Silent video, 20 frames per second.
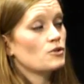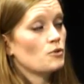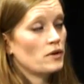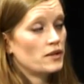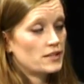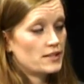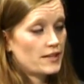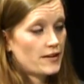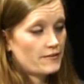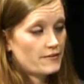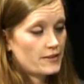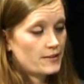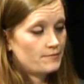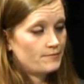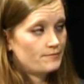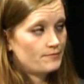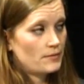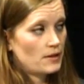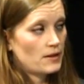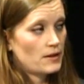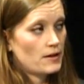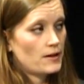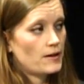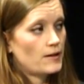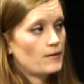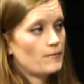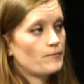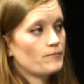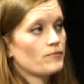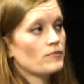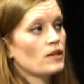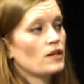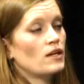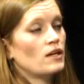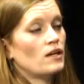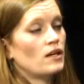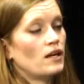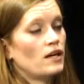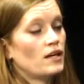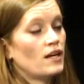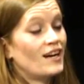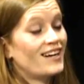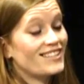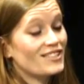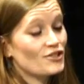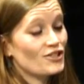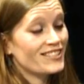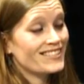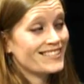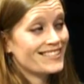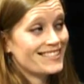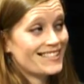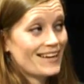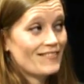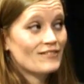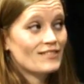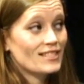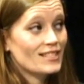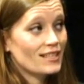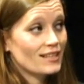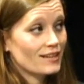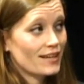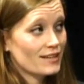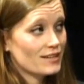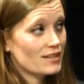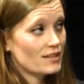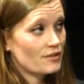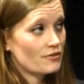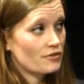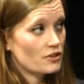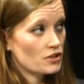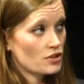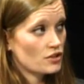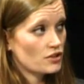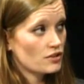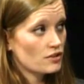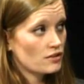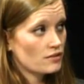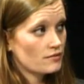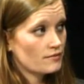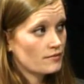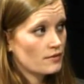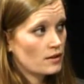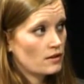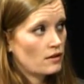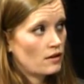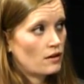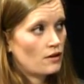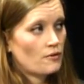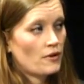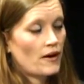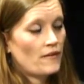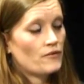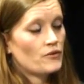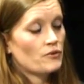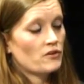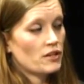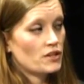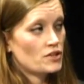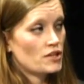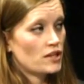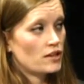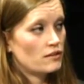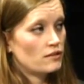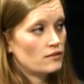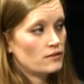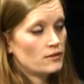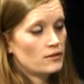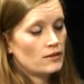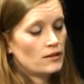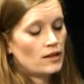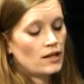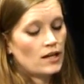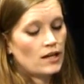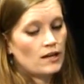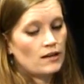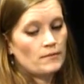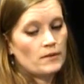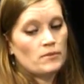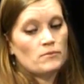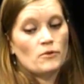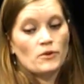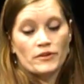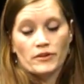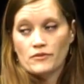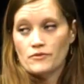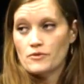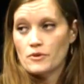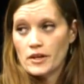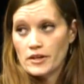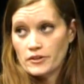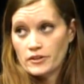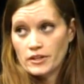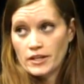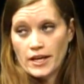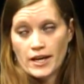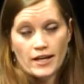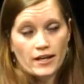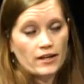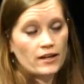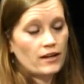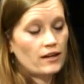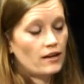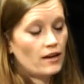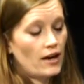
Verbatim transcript: 27. Um, and 170 elected officials around the region. Um, and more than 480